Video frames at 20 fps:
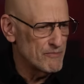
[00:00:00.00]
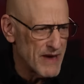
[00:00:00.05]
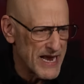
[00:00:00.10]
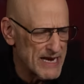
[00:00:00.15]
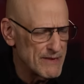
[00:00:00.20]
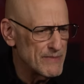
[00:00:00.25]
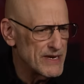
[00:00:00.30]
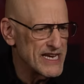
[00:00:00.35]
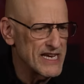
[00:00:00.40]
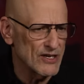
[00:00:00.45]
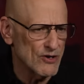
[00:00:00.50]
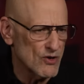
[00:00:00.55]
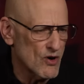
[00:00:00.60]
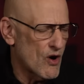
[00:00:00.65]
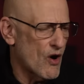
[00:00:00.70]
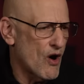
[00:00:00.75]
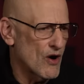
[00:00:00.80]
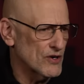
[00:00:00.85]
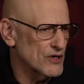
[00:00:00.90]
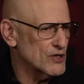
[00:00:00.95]
baby, and
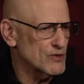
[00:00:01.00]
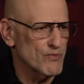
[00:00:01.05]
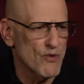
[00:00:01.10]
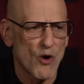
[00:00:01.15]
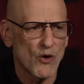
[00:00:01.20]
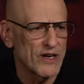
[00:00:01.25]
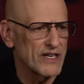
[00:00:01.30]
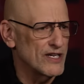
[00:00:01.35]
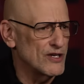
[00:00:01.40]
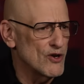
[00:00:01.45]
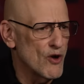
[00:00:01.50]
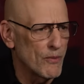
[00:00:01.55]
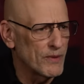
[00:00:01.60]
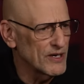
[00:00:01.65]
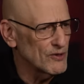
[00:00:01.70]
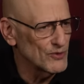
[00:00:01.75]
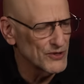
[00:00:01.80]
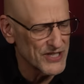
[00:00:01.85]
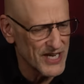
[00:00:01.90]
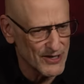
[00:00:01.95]
her heart is broken, and
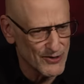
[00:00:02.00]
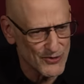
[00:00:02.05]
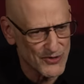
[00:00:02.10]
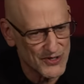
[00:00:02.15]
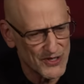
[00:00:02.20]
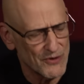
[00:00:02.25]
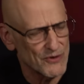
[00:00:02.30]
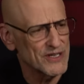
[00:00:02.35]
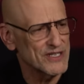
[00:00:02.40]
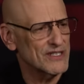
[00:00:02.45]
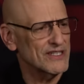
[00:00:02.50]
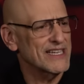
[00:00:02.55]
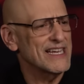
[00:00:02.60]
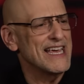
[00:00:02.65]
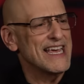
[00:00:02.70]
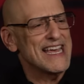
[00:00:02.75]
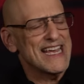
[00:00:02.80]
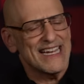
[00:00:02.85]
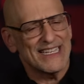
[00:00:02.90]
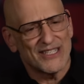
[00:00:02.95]
nobody will take her seriously,
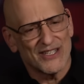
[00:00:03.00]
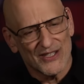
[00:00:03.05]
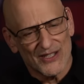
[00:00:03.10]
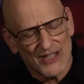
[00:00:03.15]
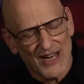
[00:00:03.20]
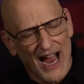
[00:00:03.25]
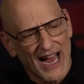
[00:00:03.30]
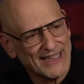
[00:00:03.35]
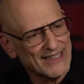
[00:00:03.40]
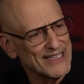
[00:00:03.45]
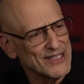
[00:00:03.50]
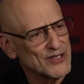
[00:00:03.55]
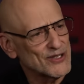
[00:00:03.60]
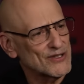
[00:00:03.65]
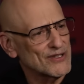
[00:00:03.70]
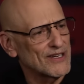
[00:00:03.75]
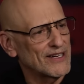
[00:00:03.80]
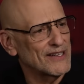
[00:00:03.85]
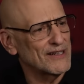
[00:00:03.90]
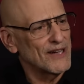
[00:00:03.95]
and she's got
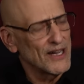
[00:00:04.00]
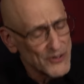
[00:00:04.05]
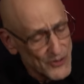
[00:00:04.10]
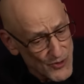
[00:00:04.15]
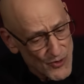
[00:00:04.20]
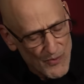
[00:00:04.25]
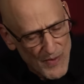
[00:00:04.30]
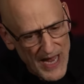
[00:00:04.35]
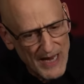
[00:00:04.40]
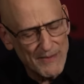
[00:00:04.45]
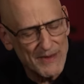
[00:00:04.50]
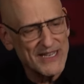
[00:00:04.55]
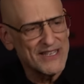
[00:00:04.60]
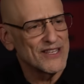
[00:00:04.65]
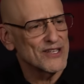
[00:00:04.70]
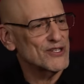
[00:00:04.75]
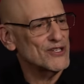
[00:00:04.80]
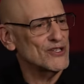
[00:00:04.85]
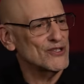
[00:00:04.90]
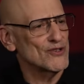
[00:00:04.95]
this a new
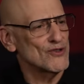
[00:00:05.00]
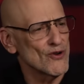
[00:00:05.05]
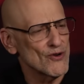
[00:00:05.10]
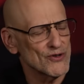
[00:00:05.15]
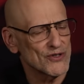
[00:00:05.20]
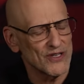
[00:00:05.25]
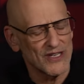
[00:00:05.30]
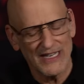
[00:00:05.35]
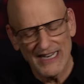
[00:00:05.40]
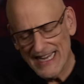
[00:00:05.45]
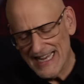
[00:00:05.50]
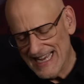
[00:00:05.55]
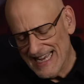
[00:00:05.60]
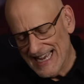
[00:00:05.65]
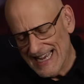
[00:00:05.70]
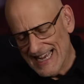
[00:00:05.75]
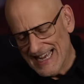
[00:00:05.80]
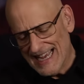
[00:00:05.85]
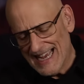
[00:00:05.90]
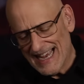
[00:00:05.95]
baby that she's nursing,
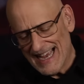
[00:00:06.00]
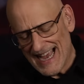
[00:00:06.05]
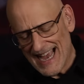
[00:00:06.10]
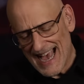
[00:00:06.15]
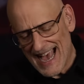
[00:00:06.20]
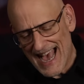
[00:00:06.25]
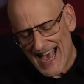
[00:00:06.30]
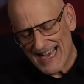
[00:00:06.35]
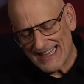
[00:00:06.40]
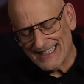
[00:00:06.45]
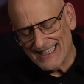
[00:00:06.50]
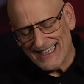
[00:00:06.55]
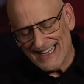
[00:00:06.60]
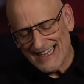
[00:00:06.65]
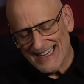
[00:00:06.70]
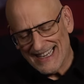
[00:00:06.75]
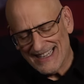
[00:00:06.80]
and